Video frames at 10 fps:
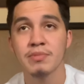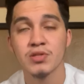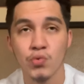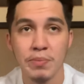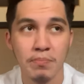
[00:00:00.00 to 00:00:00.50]

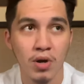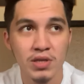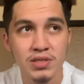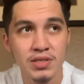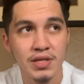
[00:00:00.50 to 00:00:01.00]
between
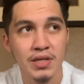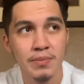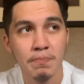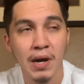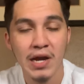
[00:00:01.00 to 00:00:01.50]
Boston
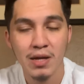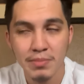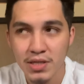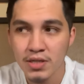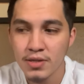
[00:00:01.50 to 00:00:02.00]
and
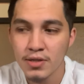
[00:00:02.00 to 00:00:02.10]
Miami